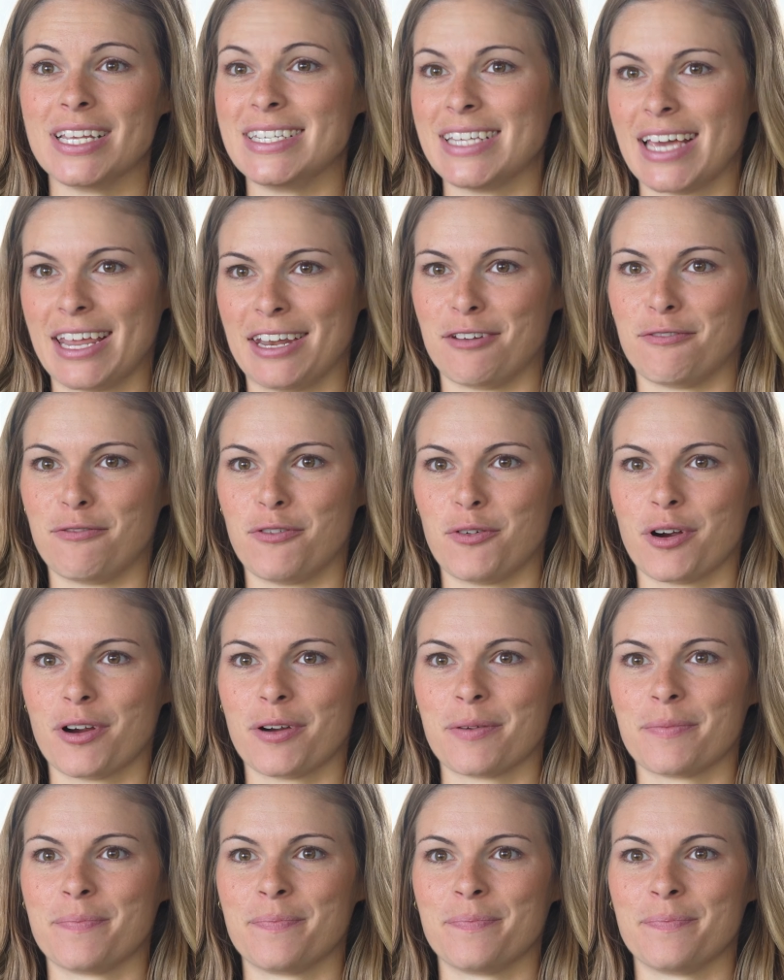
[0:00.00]
intended
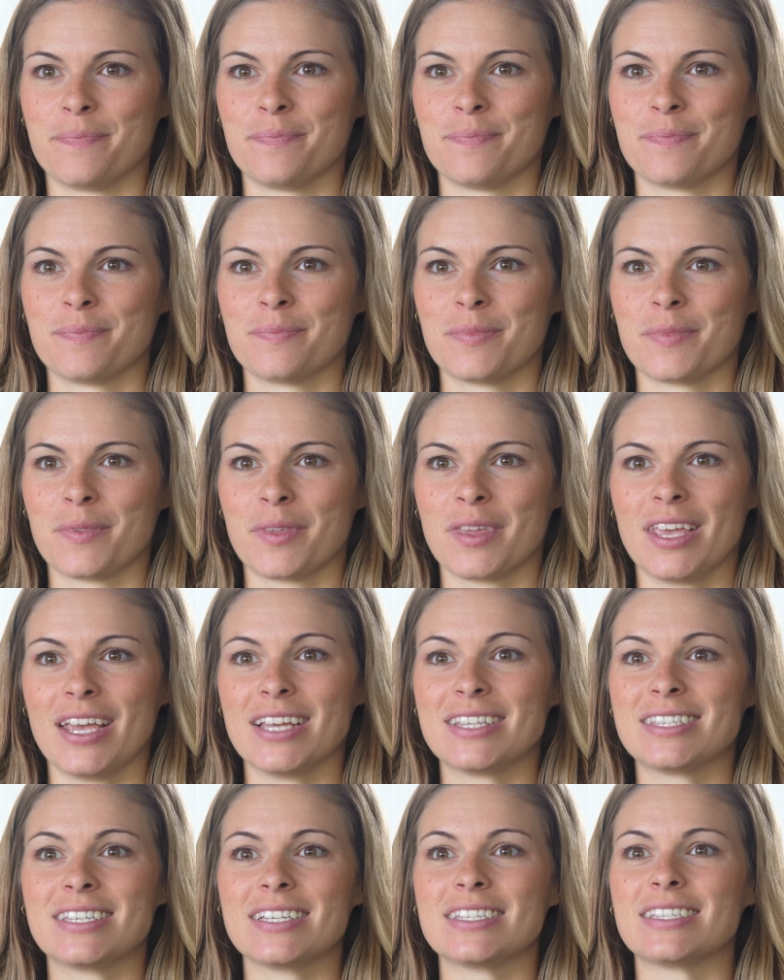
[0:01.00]
for?
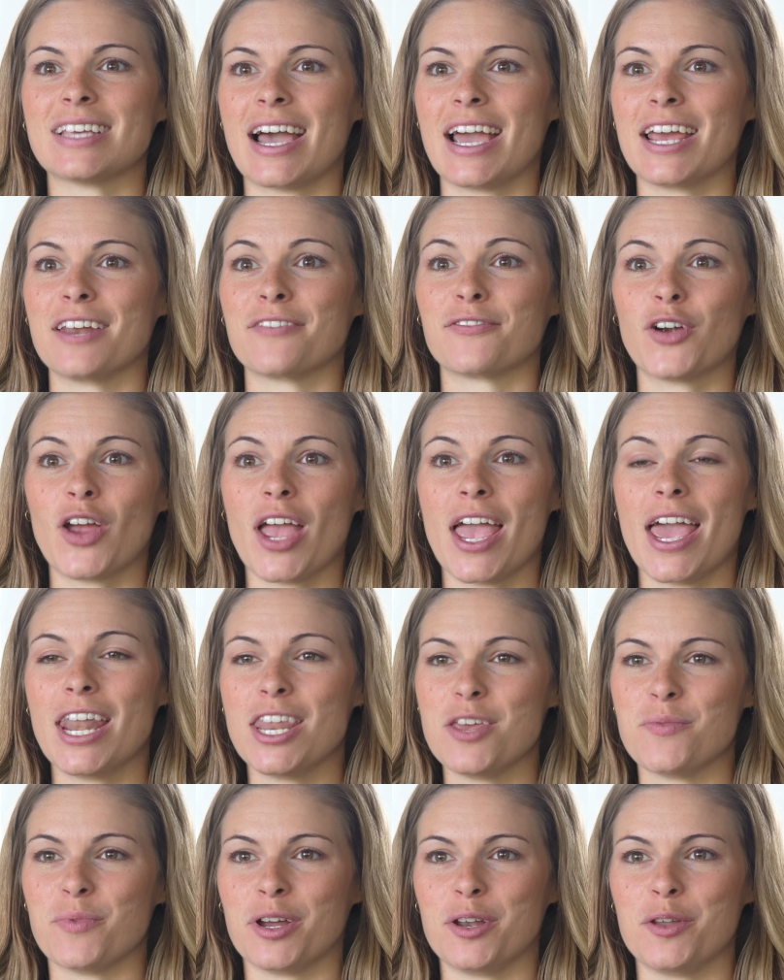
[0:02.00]
It's designed for
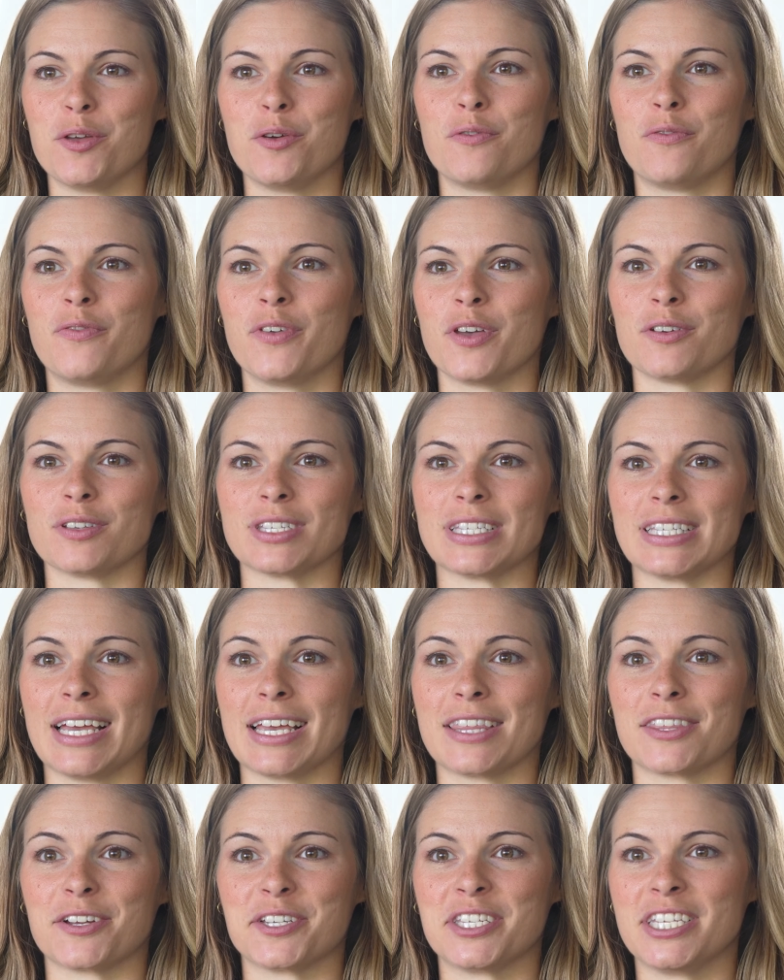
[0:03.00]
anyone who feels
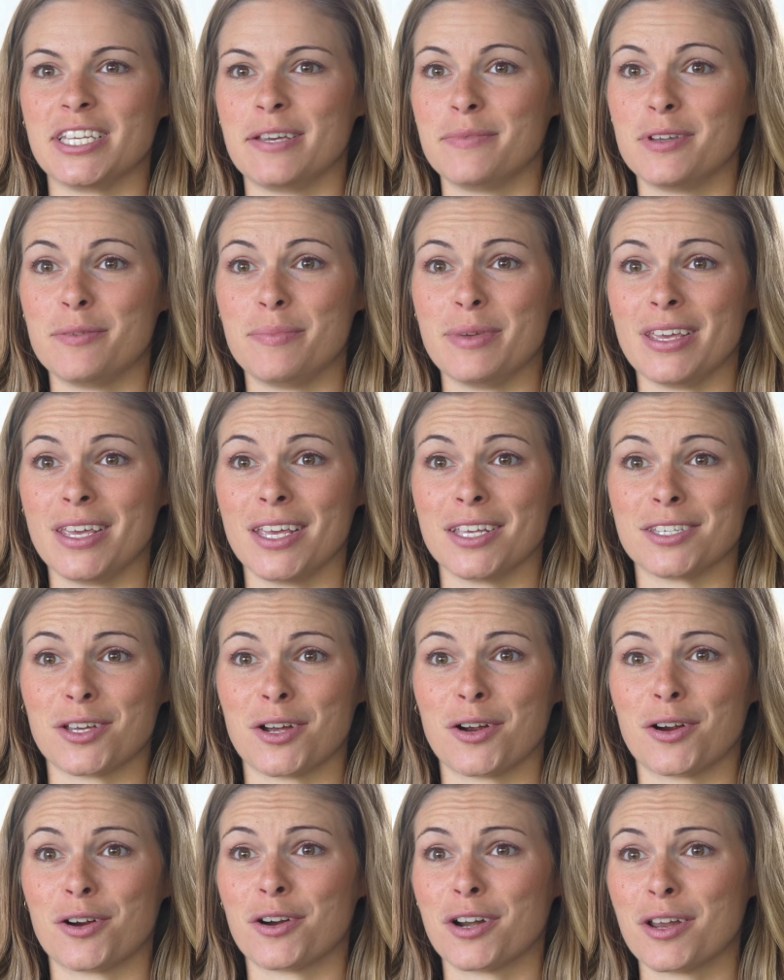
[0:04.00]
like their CMDB is
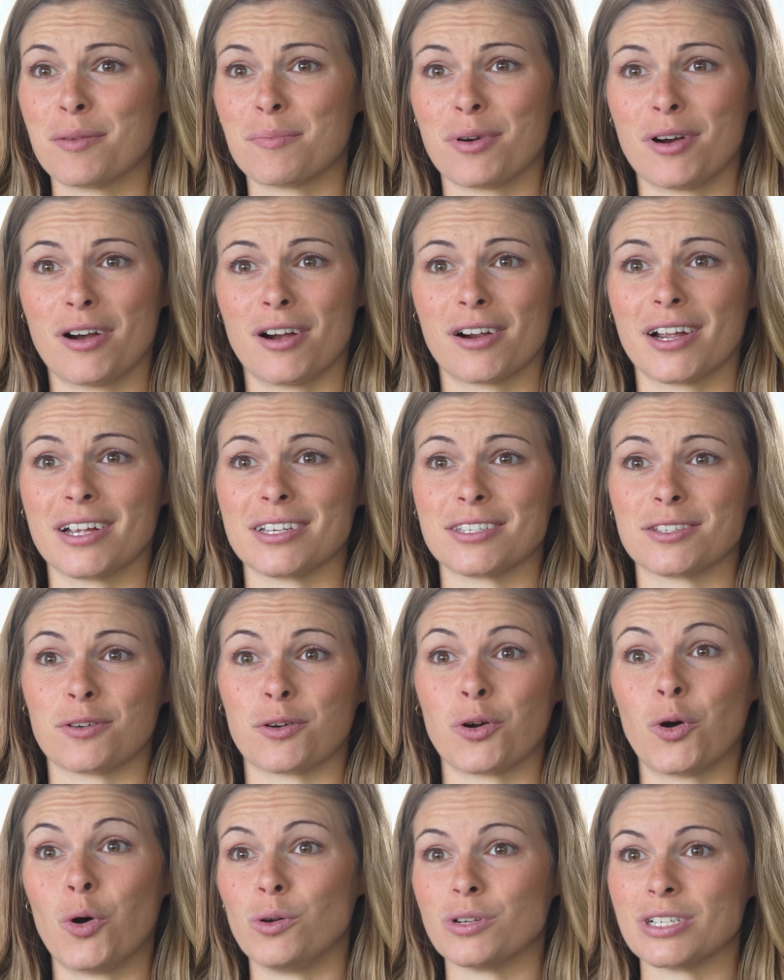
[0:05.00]
hurting progress
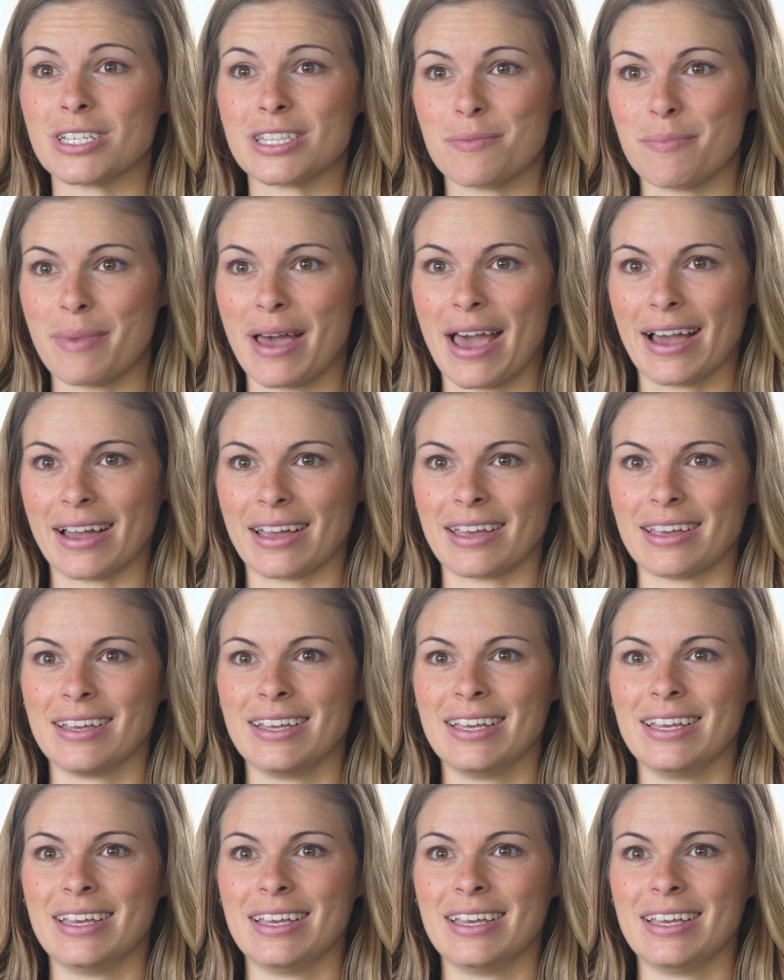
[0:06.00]
or holding them back.